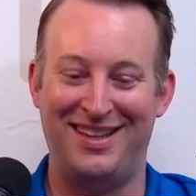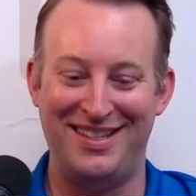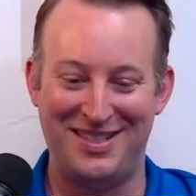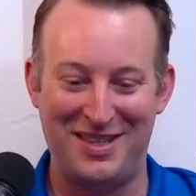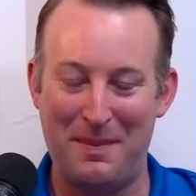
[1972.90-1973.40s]
this
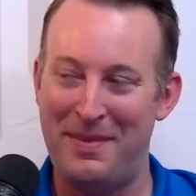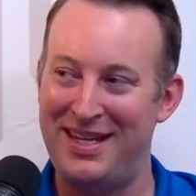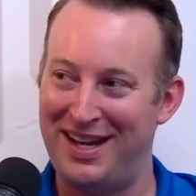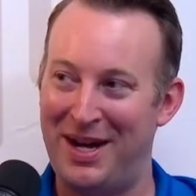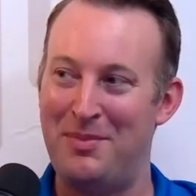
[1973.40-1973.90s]
is the MeetUp.
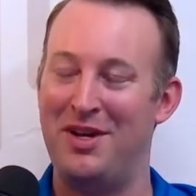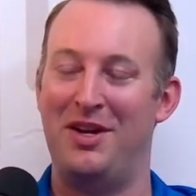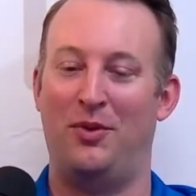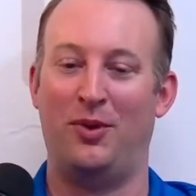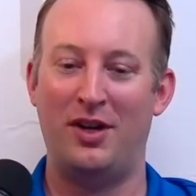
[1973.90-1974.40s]
Yeah.
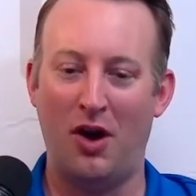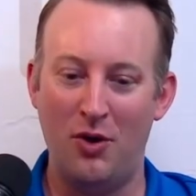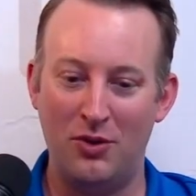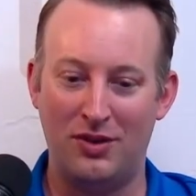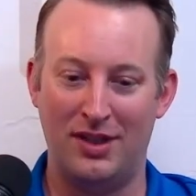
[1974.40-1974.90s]
We're in
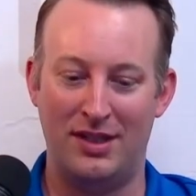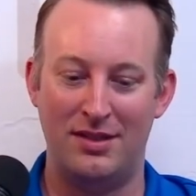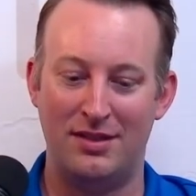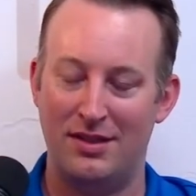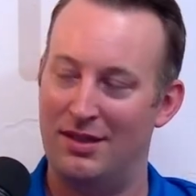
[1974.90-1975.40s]

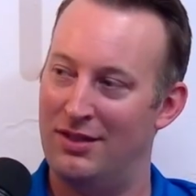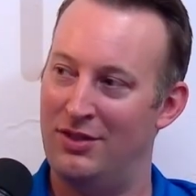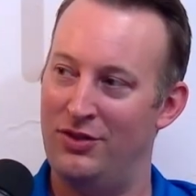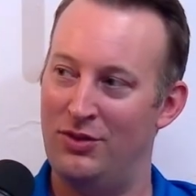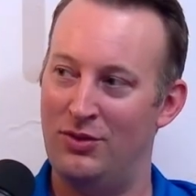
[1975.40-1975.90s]
Oakland,
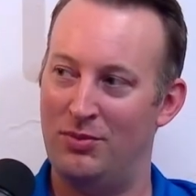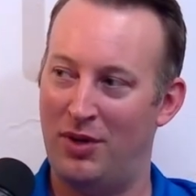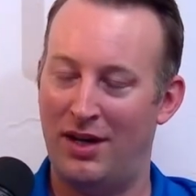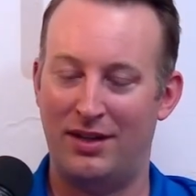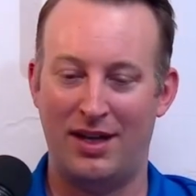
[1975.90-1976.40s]
new
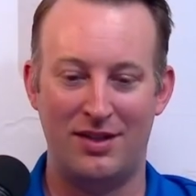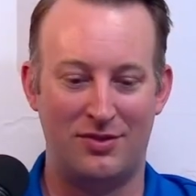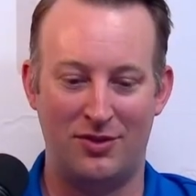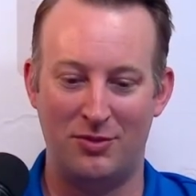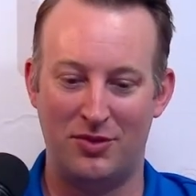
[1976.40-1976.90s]
podcast
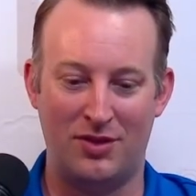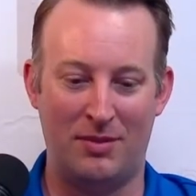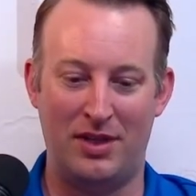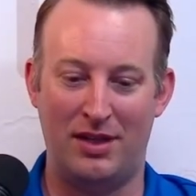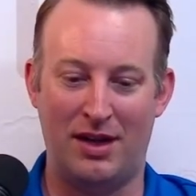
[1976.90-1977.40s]
room, so I
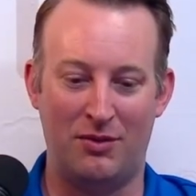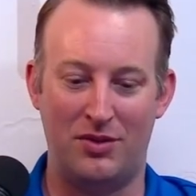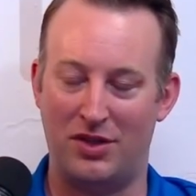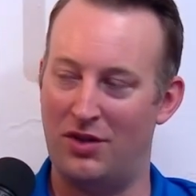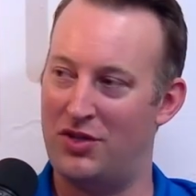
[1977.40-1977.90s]
mean, everyone
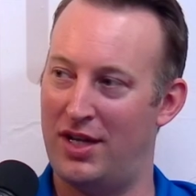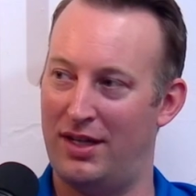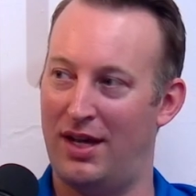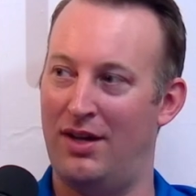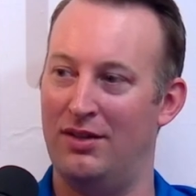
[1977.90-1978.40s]
should go check it
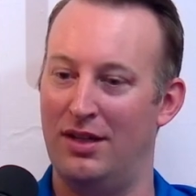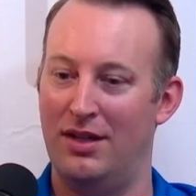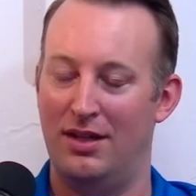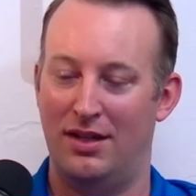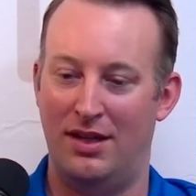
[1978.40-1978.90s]
out.
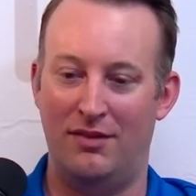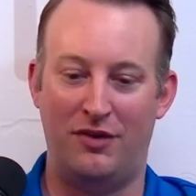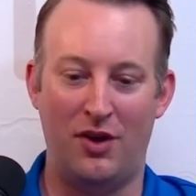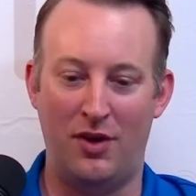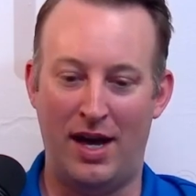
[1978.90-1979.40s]

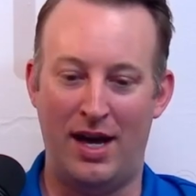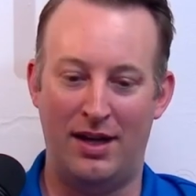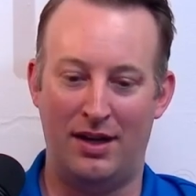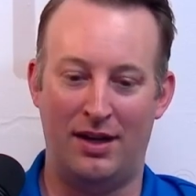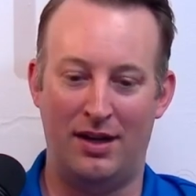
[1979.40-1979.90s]
Info at
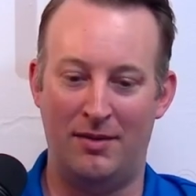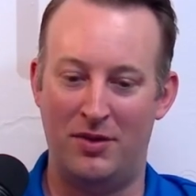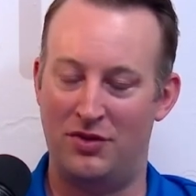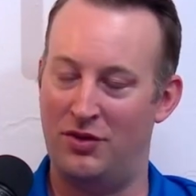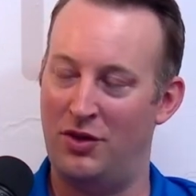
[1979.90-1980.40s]
the
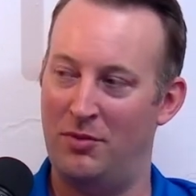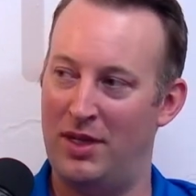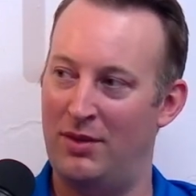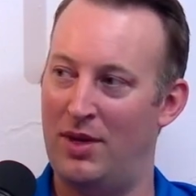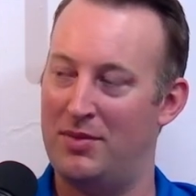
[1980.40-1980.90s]

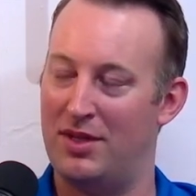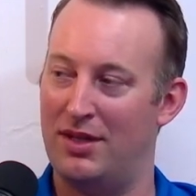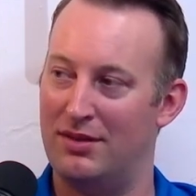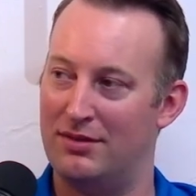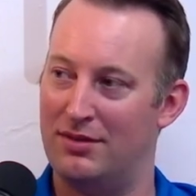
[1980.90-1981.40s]
StudioME website.
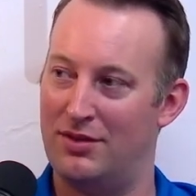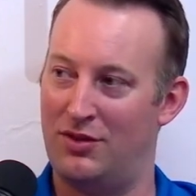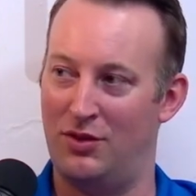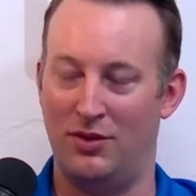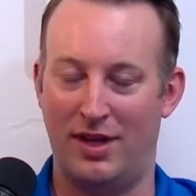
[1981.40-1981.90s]
Yeah. Just
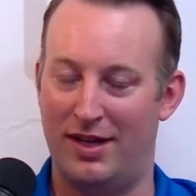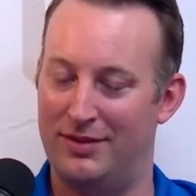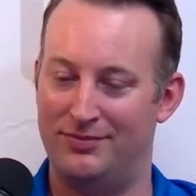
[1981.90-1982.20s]
Google that.